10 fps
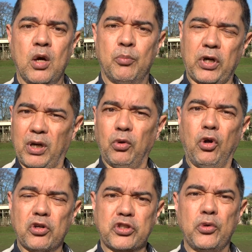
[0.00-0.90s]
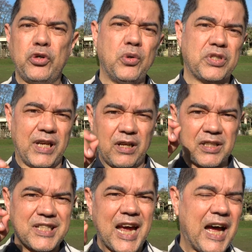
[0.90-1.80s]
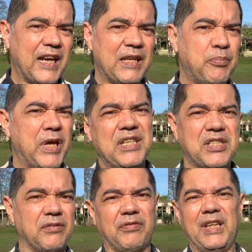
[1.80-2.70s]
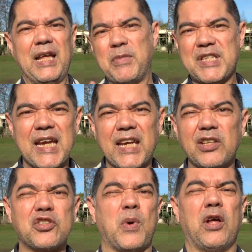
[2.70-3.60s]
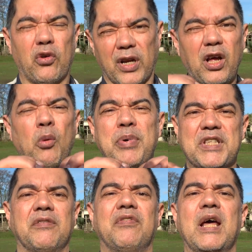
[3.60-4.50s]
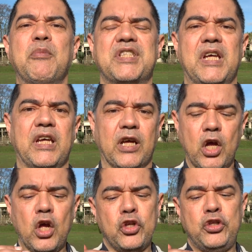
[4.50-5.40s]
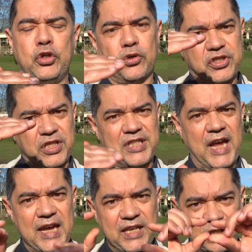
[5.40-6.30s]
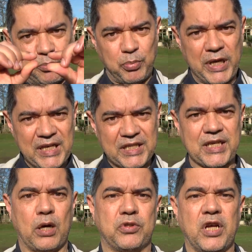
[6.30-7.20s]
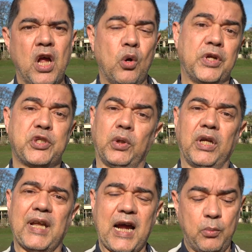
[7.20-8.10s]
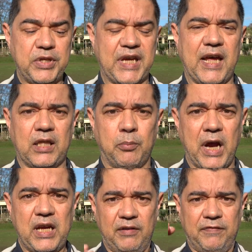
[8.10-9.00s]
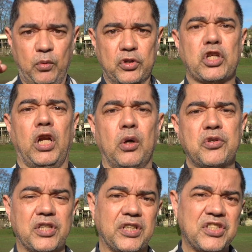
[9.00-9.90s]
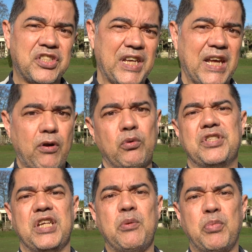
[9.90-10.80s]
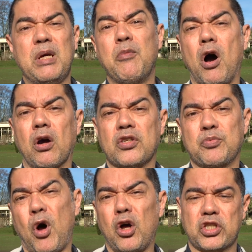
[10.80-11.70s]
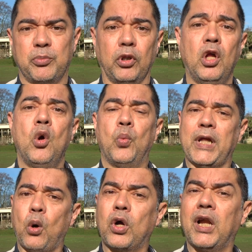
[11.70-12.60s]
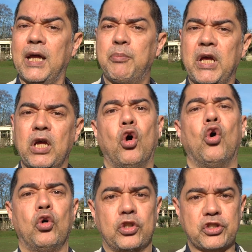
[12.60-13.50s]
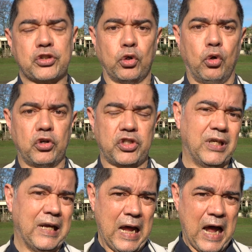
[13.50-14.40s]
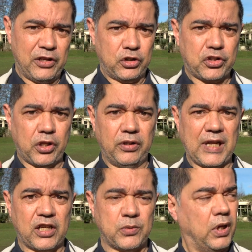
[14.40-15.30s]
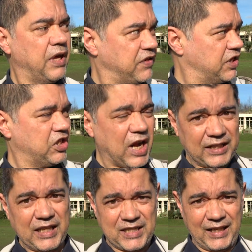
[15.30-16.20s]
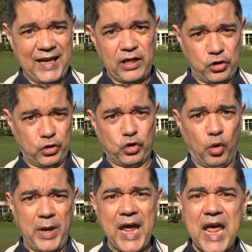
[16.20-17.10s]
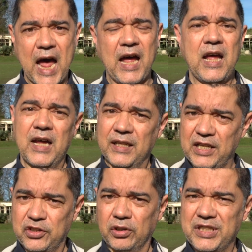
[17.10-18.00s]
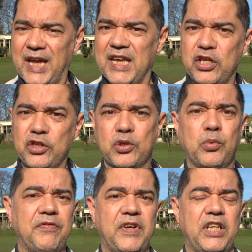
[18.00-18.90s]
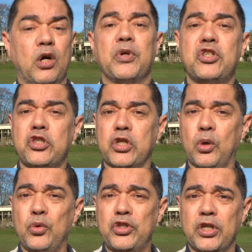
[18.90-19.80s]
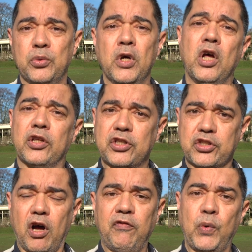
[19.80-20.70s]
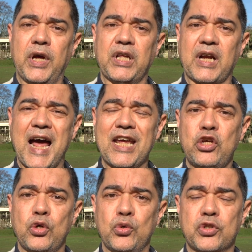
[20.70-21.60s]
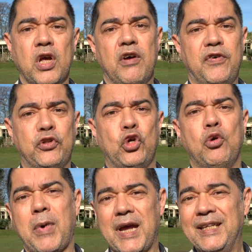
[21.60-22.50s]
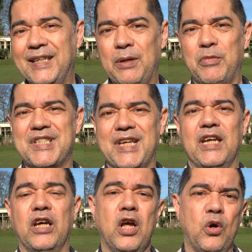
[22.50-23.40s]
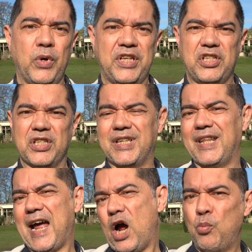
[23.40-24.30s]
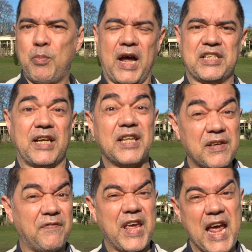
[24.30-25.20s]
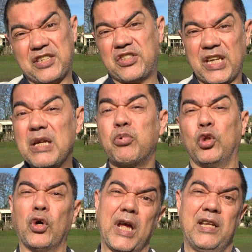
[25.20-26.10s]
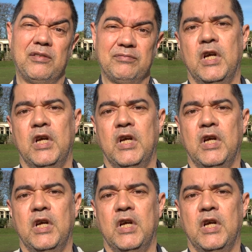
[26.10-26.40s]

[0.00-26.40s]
But I will also use a little tiny piece of limiting as well, or a little bit of limiting, just to take the peaks out, which will allow me to get the microphone as close to the 0 dB mark as possible without clipping or distortion. And just on that as well, if you check this link just up here, this will take you to a video which shows you the software that I use for doing my limiting, which is LoudMax, and it's a VST plugin.